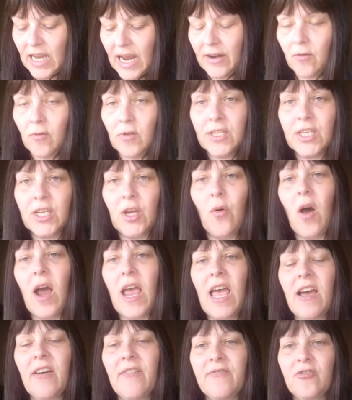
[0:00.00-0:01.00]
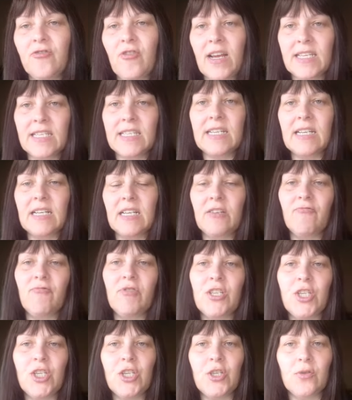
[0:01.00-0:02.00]
And also, I have drastically
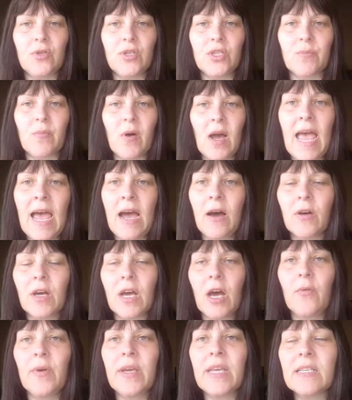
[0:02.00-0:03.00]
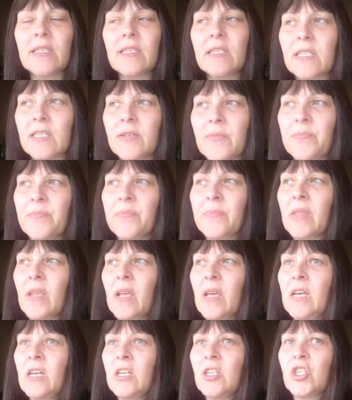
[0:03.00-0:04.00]
reduced my outgoings
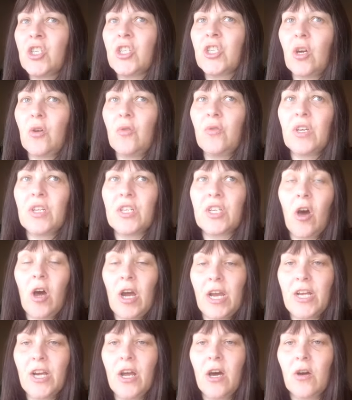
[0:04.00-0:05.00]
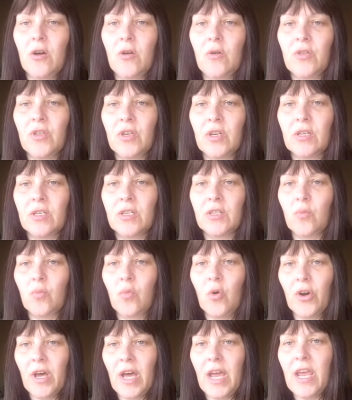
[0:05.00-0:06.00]
so that I know that
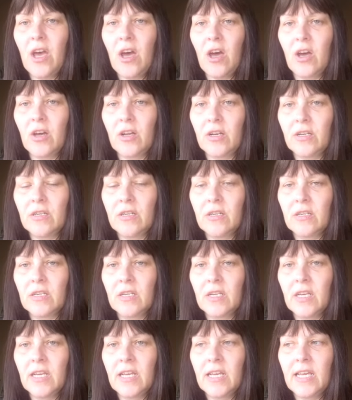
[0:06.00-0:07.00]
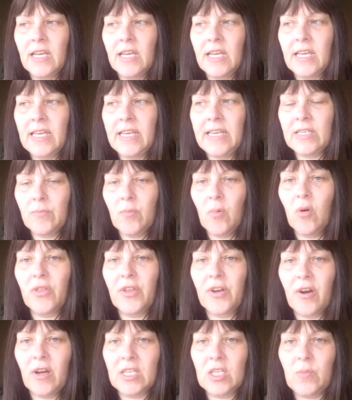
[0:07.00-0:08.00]
what I earn is more
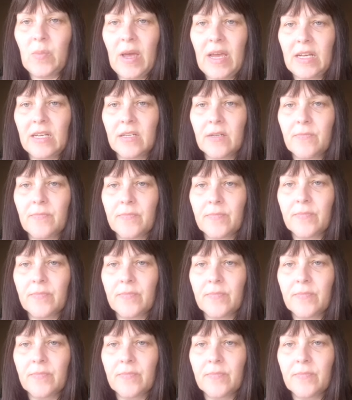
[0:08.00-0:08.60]
than I spend.